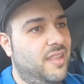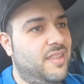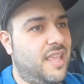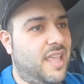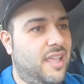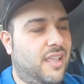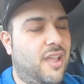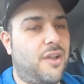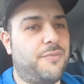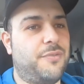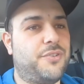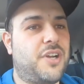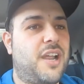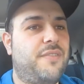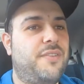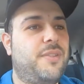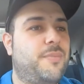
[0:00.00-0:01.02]
yeah, going for a
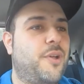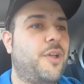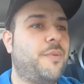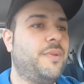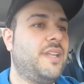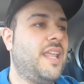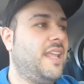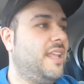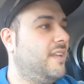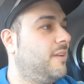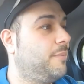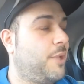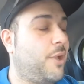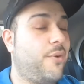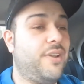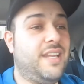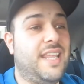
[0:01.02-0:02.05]
drive at the moment, and
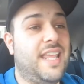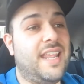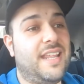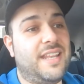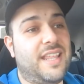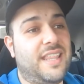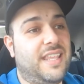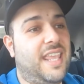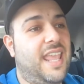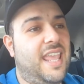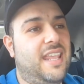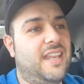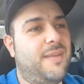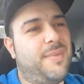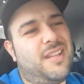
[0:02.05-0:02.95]
I'm going to get another can.